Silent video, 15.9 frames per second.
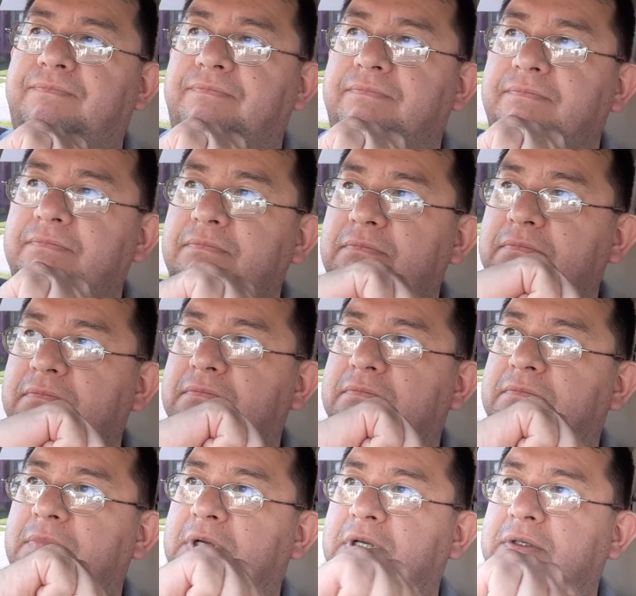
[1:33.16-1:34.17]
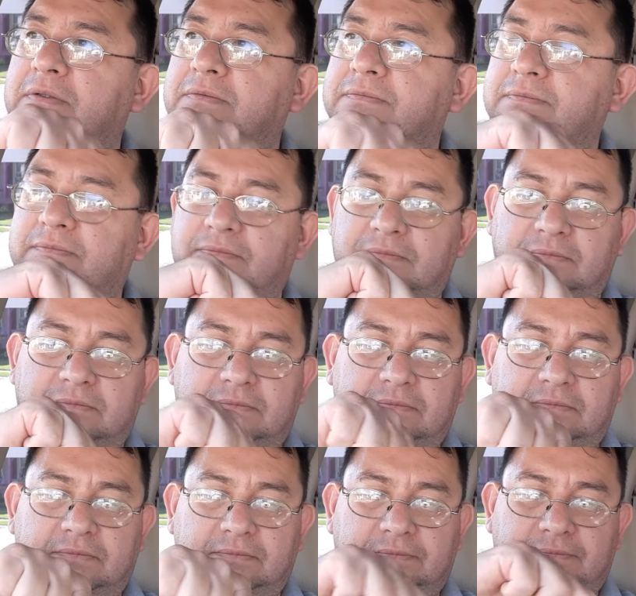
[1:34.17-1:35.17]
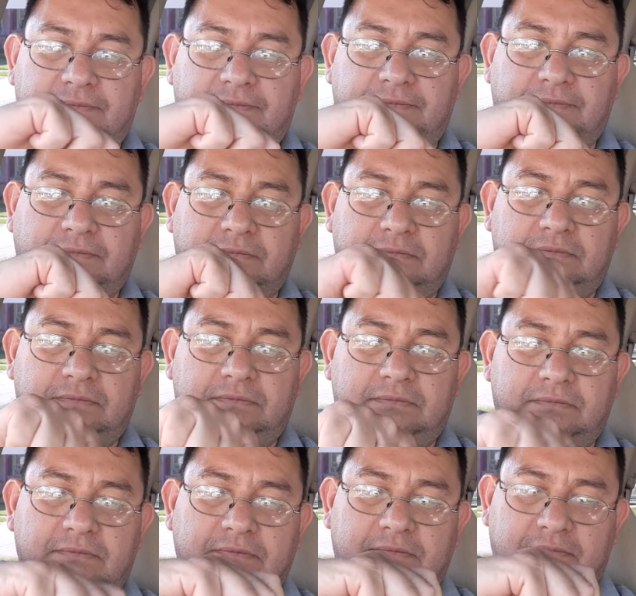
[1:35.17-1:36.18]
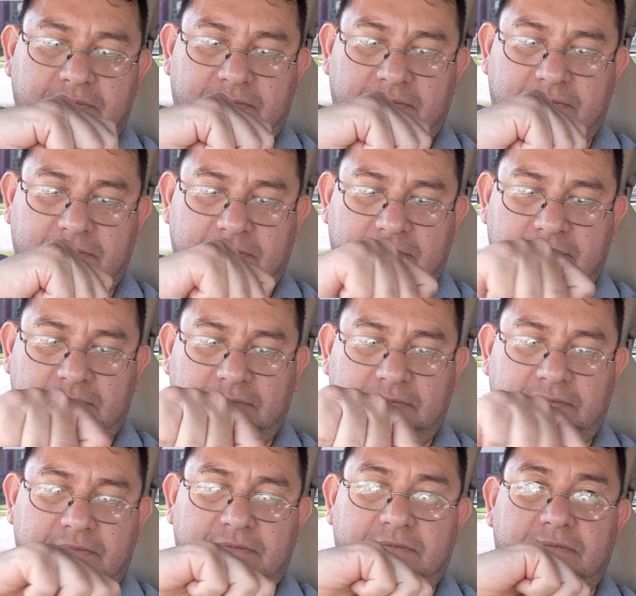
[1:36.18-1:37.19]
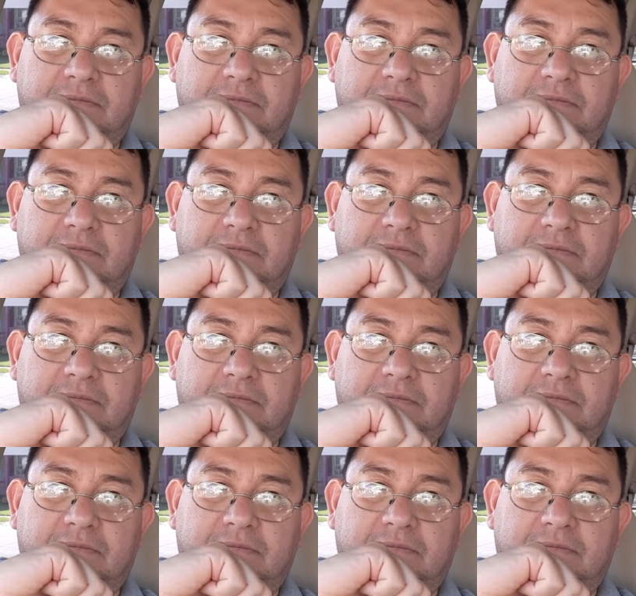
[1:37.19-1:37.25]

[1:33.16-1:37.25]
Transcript: [no speech]